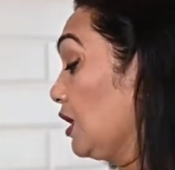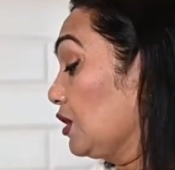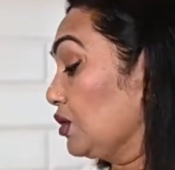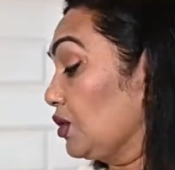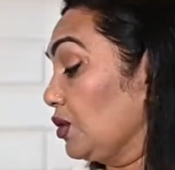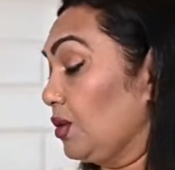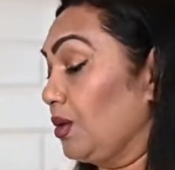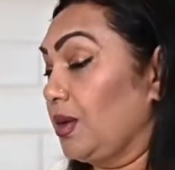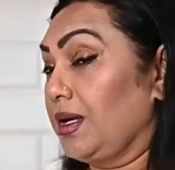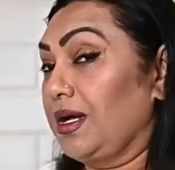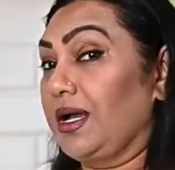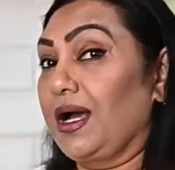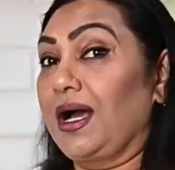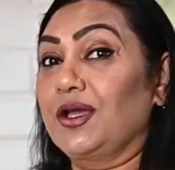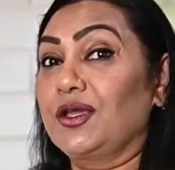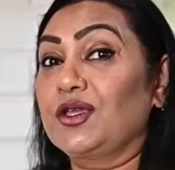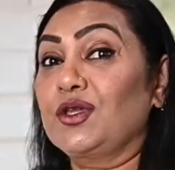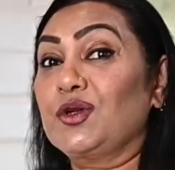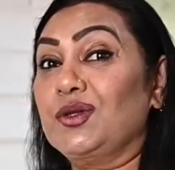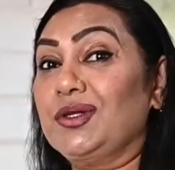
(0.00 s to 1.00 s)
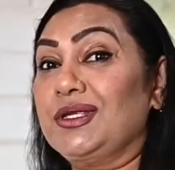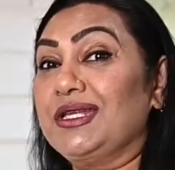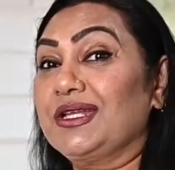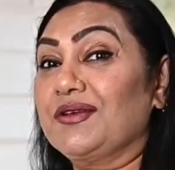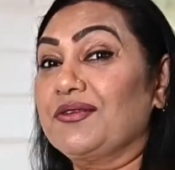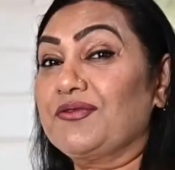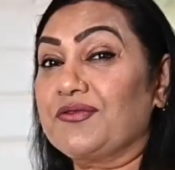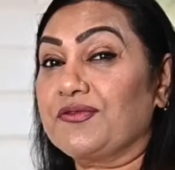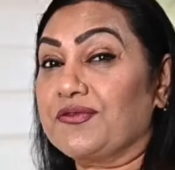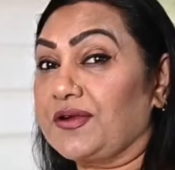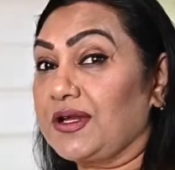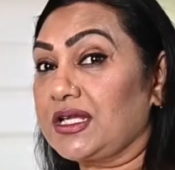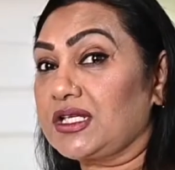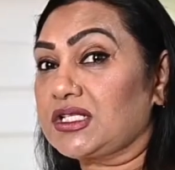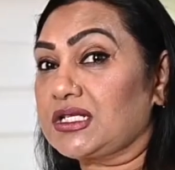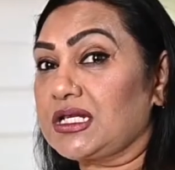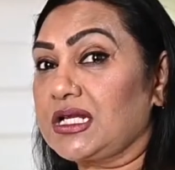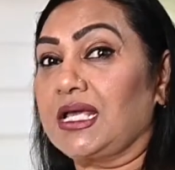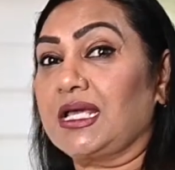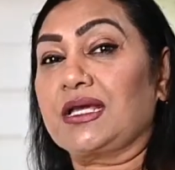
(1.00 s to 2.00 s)
So you need a
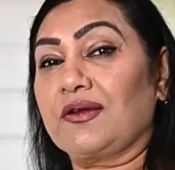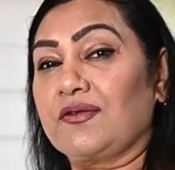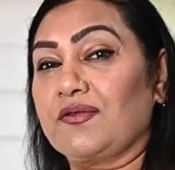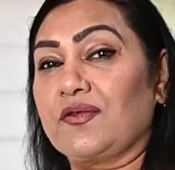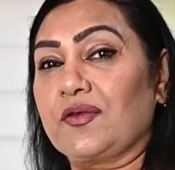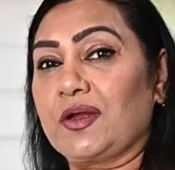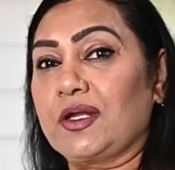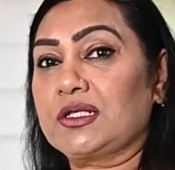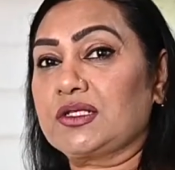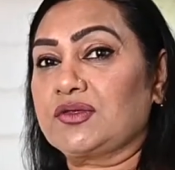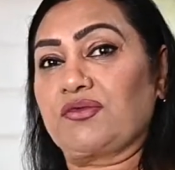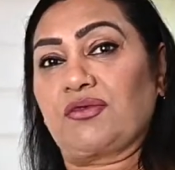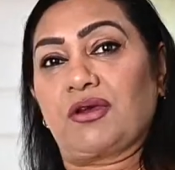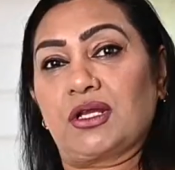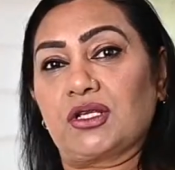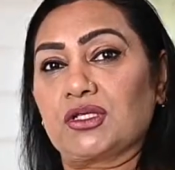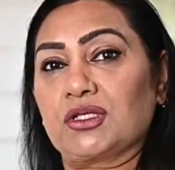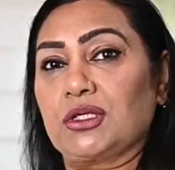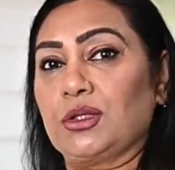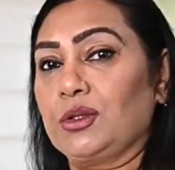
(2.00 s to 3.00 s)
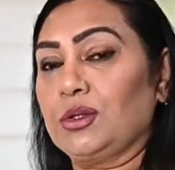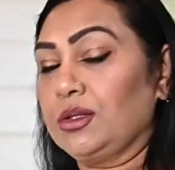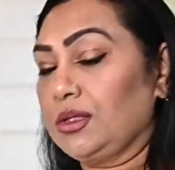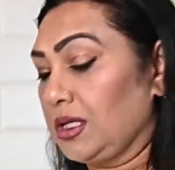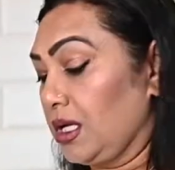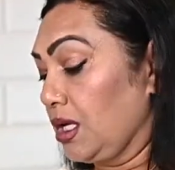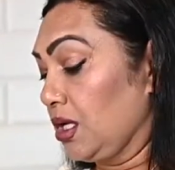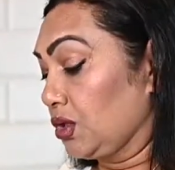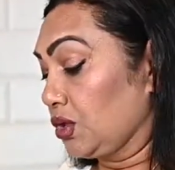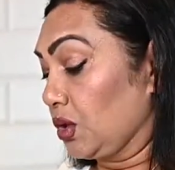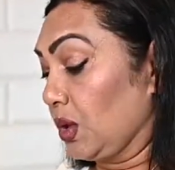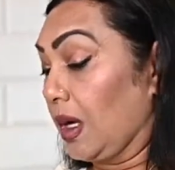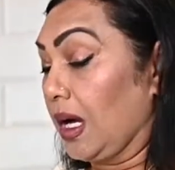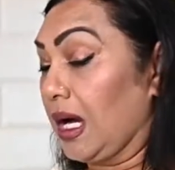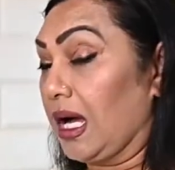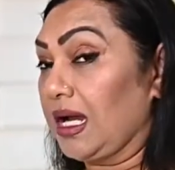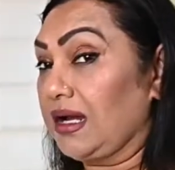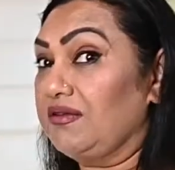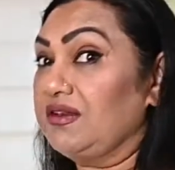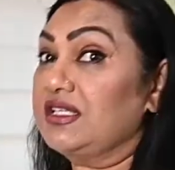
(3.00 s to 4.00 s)
fresh, like a fresh look. So
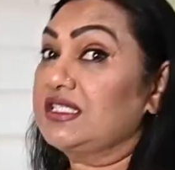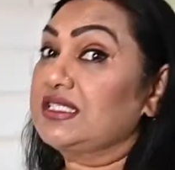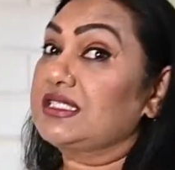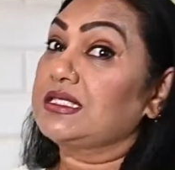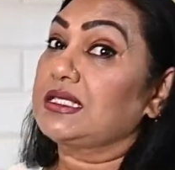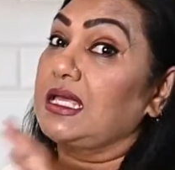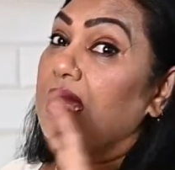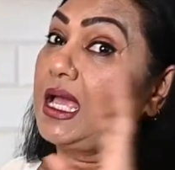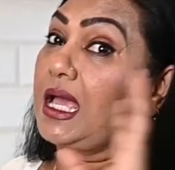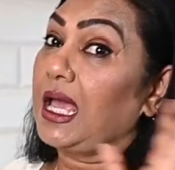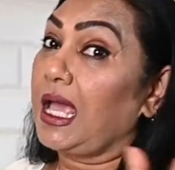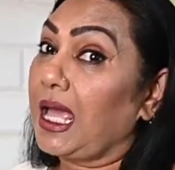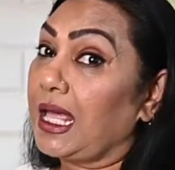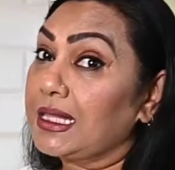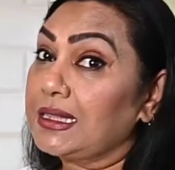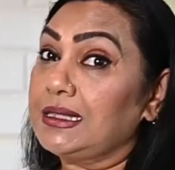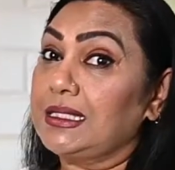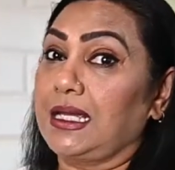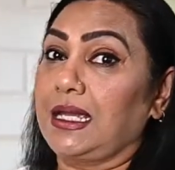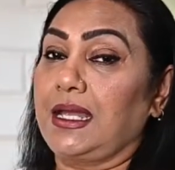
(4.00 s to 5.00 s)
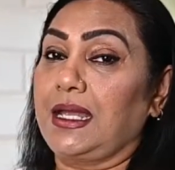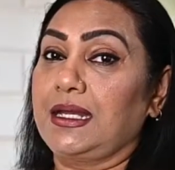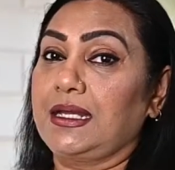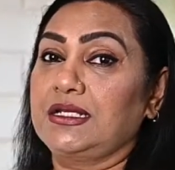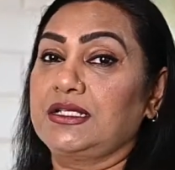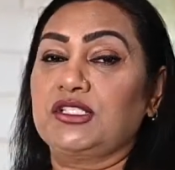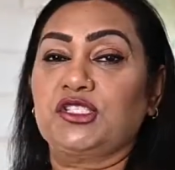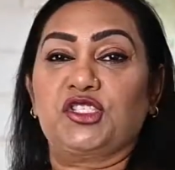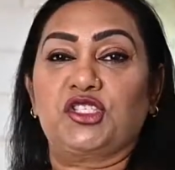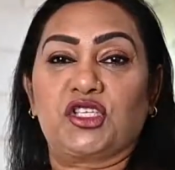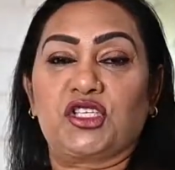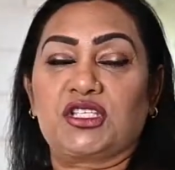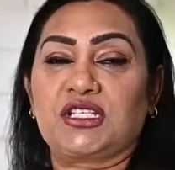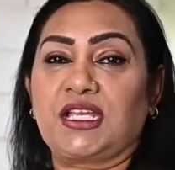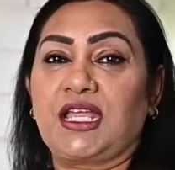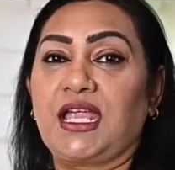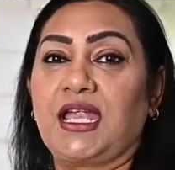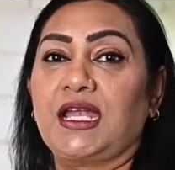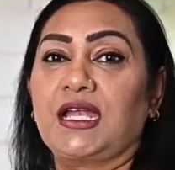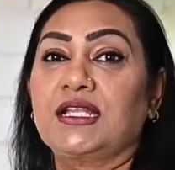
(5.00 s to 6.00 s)
always at the end, just
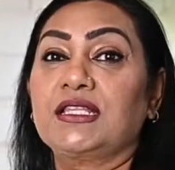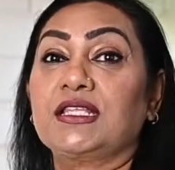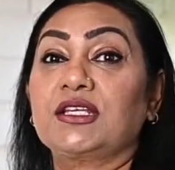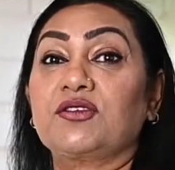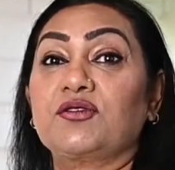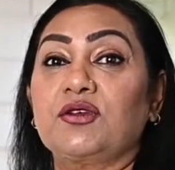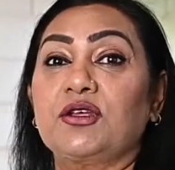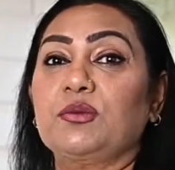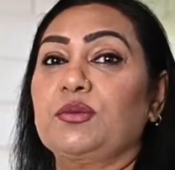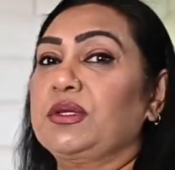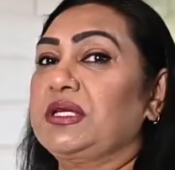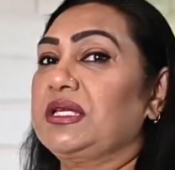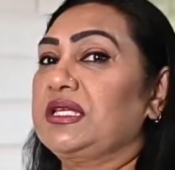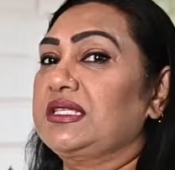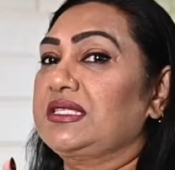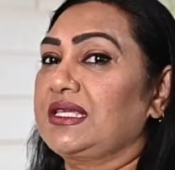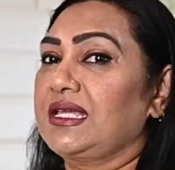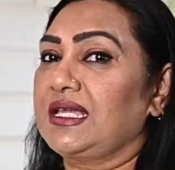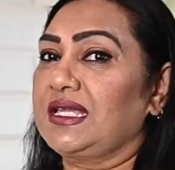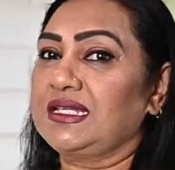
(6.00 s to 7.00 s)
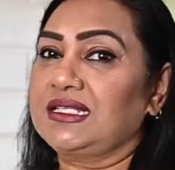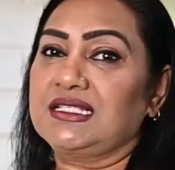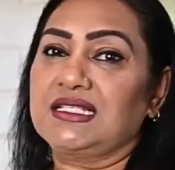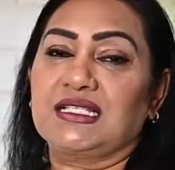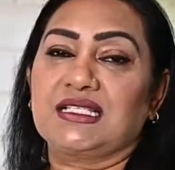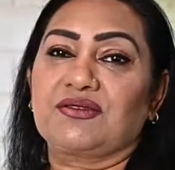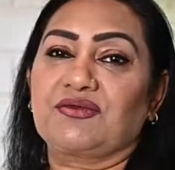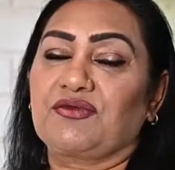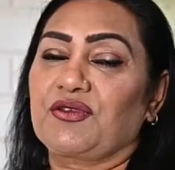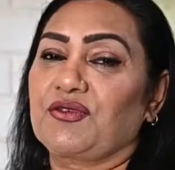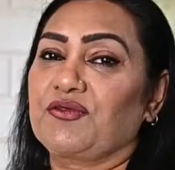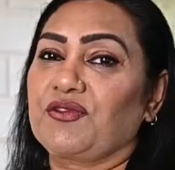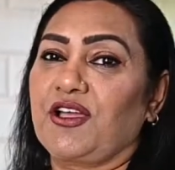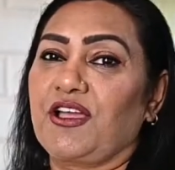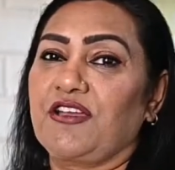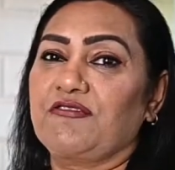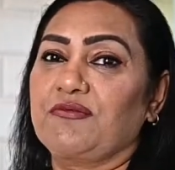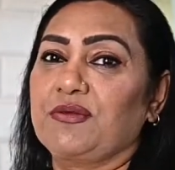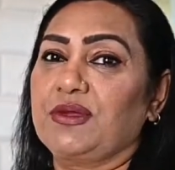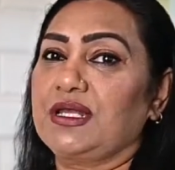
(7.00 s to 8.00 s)
add the green peas and just for
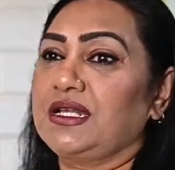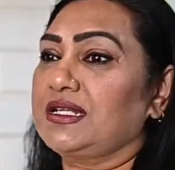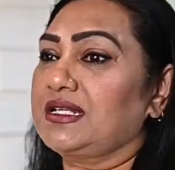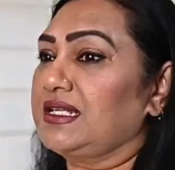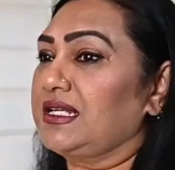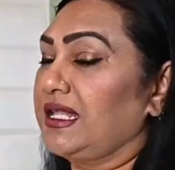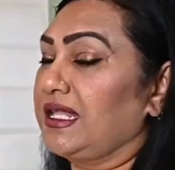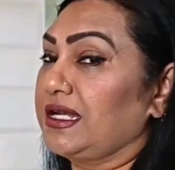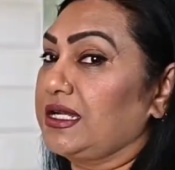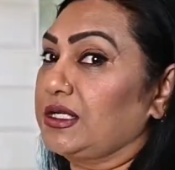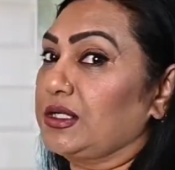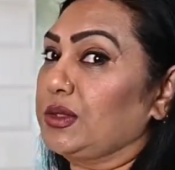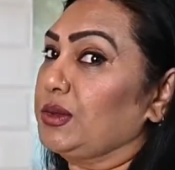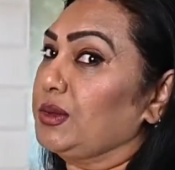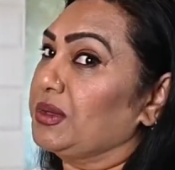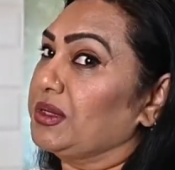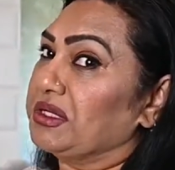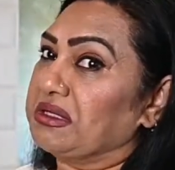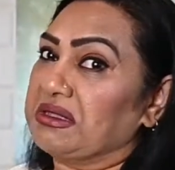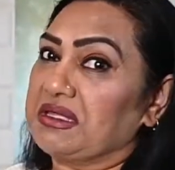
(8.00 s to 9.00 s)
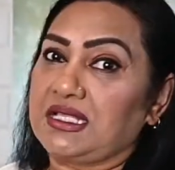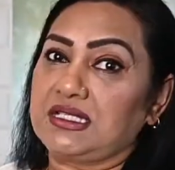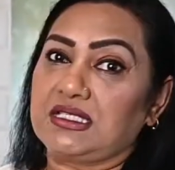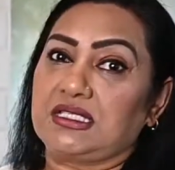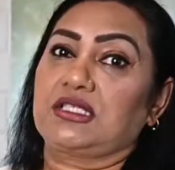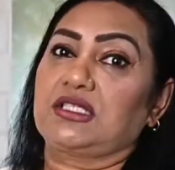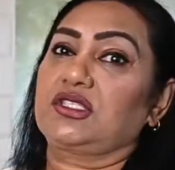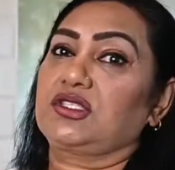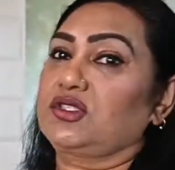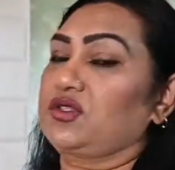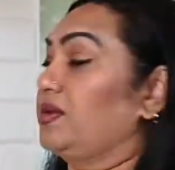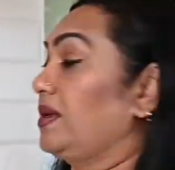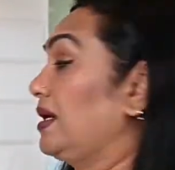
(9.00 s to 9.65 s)
5 minutes let it cook, and that's it, it's